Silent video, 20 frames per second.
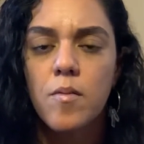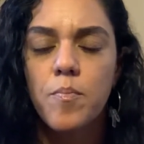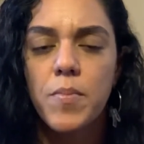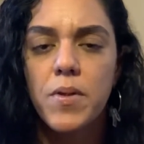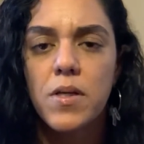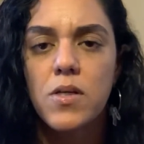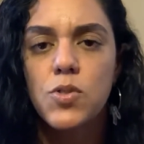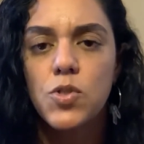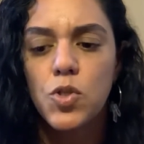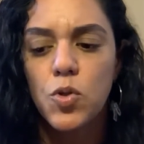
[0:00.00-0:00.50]

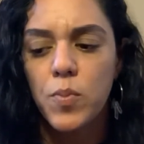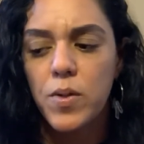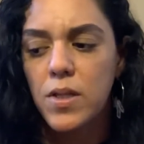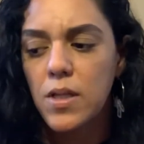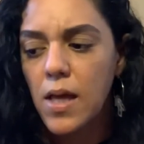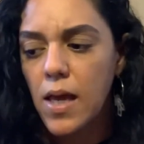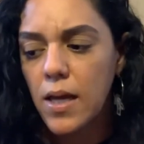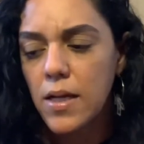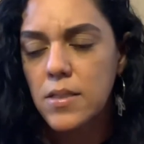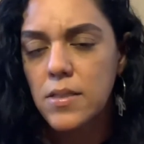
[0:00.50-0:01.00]
because you'll be
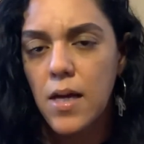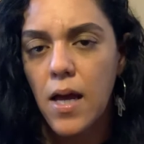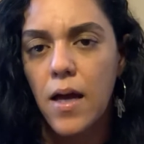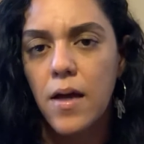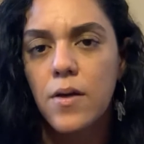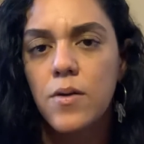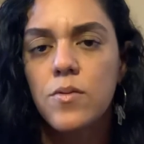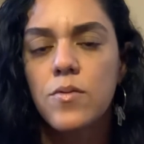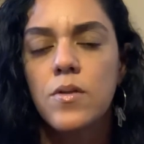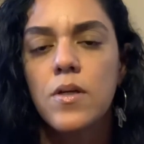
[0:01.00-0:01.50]
lying
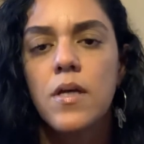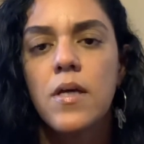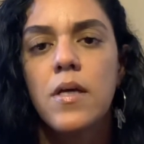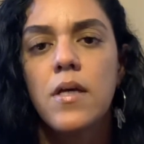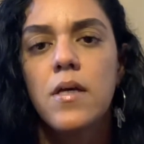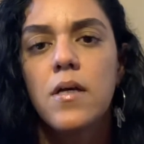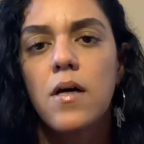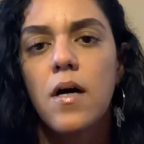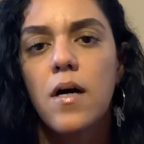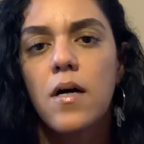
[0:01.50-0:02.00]
down.
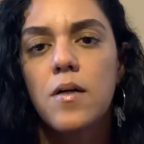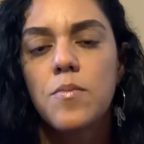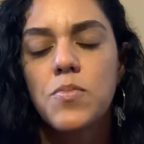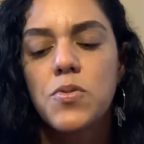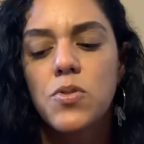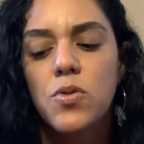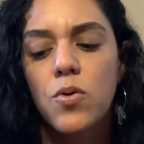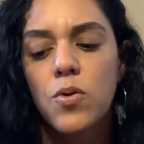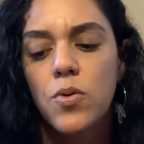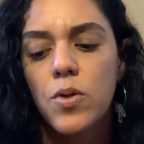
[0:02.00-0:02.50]

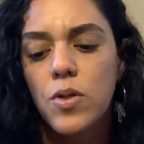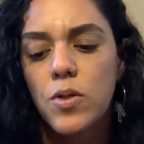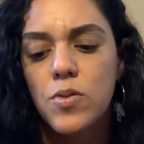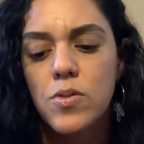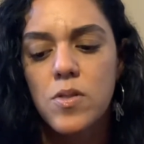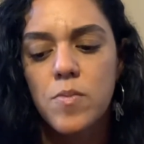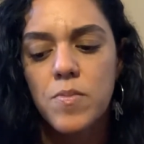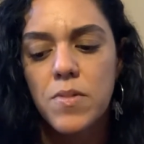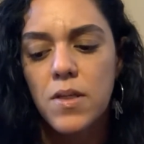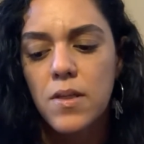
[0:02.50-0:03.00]
So,
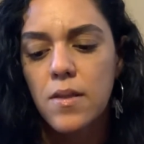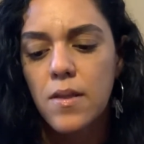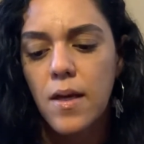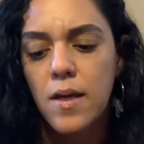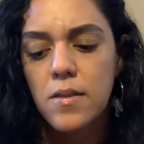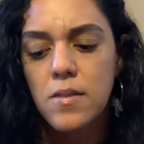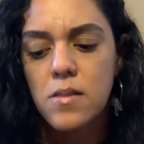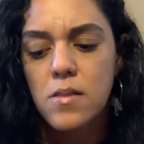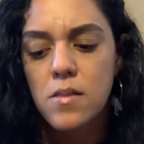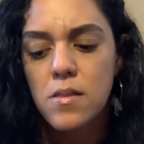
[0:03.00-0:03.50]
something
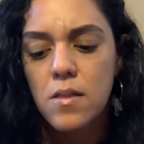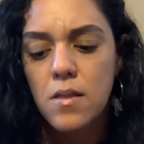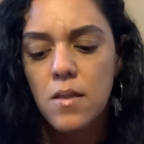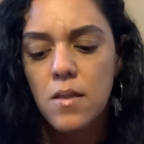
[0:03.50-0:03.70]
that's,